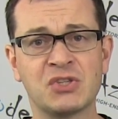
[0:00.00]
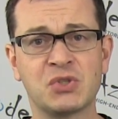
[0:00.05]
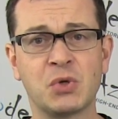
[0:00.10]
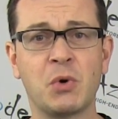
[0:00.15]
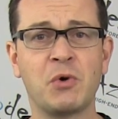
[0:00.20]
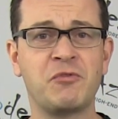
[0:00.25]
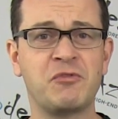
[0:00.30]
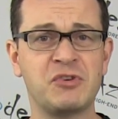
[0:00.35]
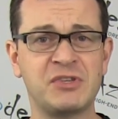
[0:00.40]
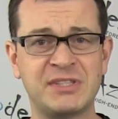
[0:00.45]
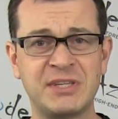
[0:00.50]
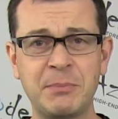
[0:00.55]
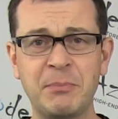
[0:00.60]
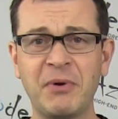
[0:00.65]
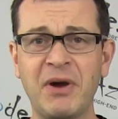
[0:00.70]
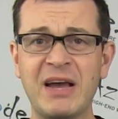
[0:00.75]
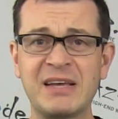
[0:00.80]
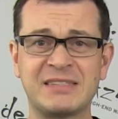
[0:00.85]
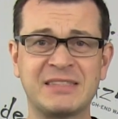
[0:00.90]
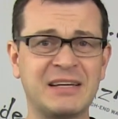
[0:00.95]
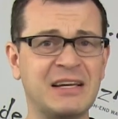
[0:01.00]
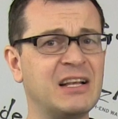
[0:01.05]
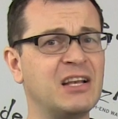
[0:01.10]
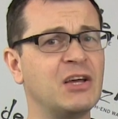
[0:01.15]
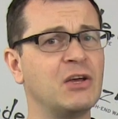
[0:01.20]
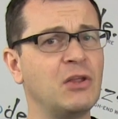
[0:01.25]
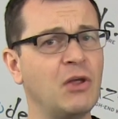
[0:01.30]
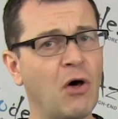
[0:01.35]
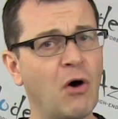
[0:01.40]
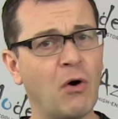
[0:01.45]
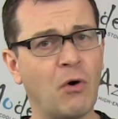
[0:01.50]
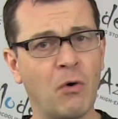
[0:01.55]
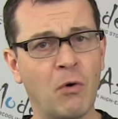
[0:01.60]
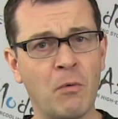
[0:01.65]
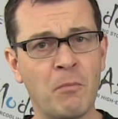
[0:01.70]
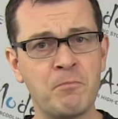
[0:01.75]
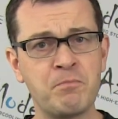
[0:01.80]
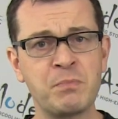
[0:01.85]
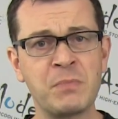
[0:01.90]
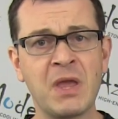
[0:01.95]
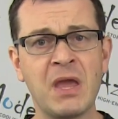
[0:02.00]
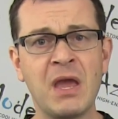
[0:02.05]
So if you see price really low,